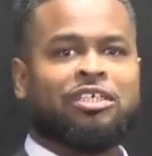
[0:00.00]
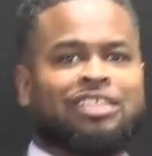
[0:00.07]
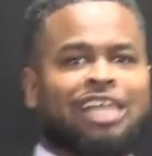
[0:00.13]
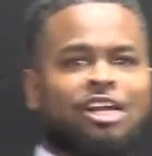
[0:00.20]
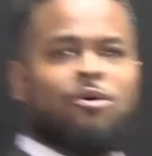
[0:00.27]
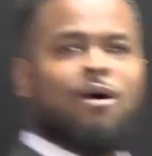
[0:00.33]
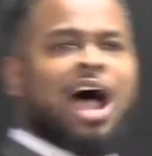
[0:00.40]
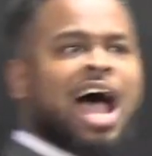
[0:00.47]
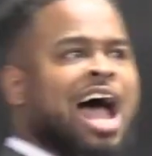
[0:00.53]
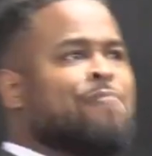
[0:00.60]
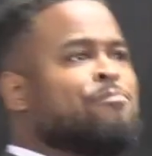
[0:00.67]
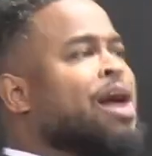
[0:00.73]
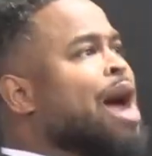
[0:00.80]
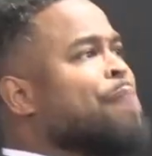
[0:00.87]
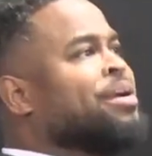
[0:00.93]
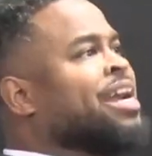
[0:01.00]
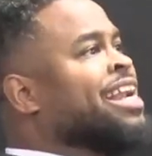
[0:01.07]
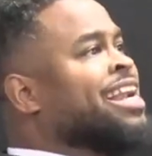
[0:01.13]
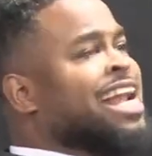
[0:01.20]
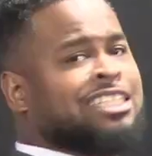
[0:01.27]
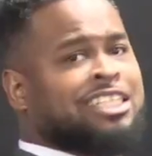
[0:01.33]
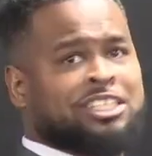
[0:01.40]
I know I'm
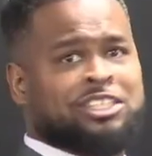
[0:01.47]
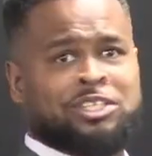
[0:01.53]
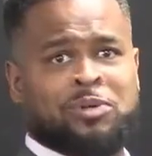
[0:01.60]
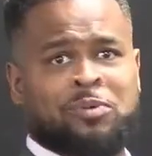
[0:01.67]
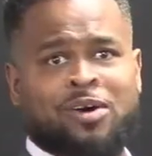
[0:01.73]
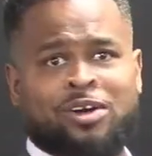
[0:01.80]
connected to the one